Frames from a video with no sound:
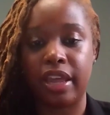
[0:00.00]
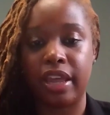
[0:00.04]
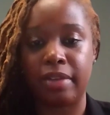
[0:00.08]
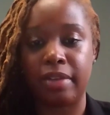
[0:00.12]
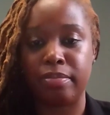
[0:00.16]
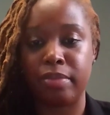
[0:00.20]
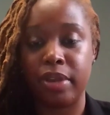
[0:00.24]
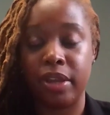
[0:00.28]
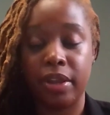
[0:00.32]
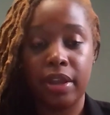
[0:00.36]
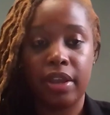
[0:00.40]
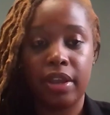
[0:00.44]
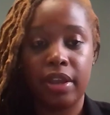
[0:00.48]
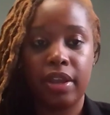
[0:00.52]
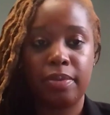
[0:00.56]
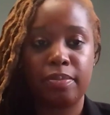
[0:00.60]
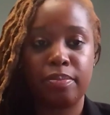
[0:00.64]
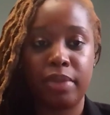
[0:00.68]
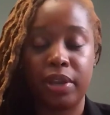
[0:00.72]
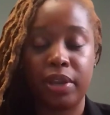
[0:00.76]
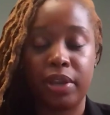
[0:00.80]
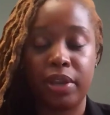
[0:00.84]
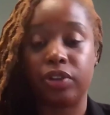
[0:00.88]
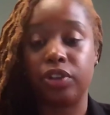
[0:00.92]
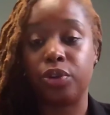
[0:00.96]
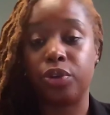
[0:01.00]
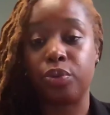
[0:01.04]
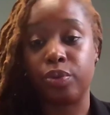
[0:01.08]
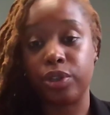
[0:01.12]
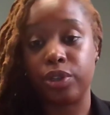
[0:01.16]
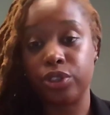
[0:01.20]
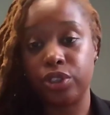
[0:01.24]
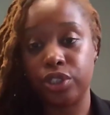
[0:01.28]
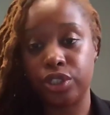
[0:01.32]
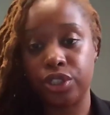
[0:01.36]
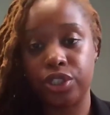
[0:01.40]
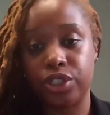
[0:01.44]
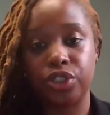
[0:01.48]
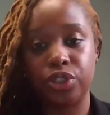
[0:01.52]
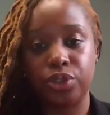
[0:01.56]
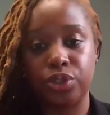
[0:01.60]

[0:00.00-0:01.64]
at Maryland Realtors,